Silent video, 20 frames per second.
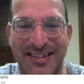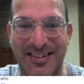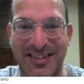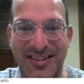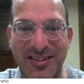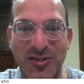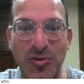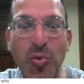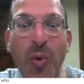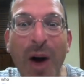
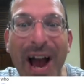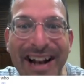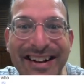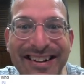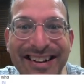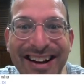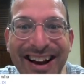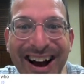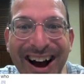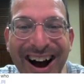
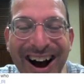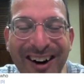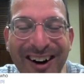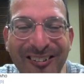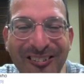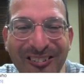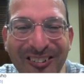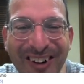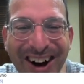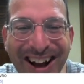sweat.
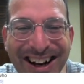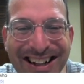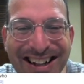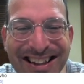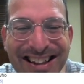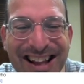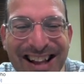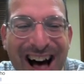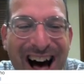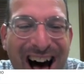What a
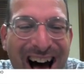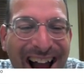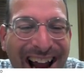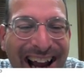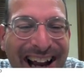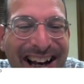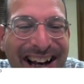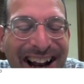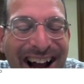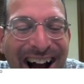
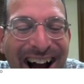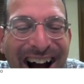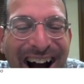line!